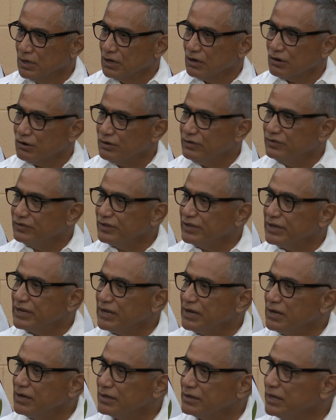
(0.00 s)

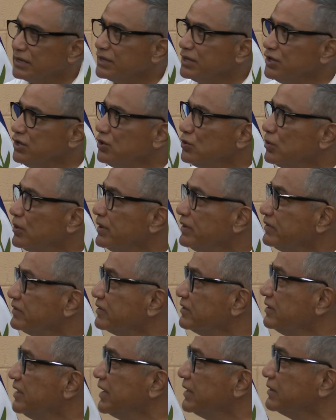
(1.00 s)
consider that the U.S.
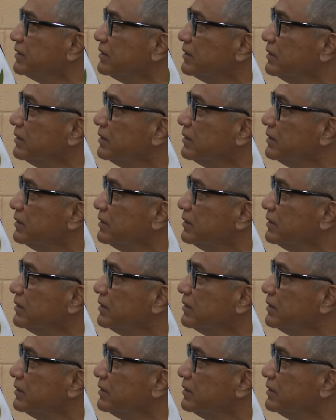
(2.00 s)
debt